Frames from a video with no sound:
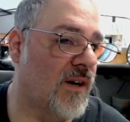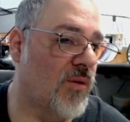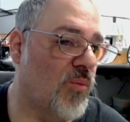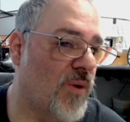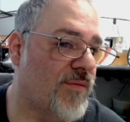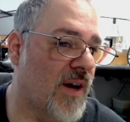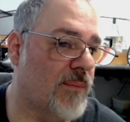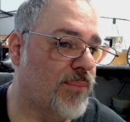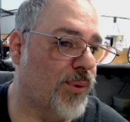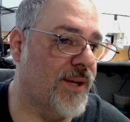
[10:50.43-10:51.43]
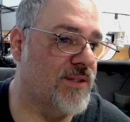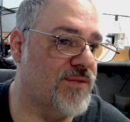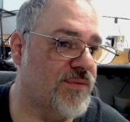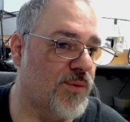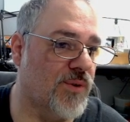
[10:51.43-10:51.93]
we've got prints
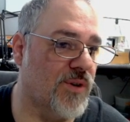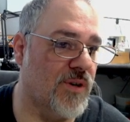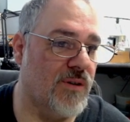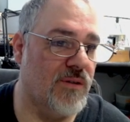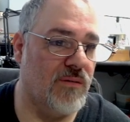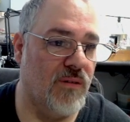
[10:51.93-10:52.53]
for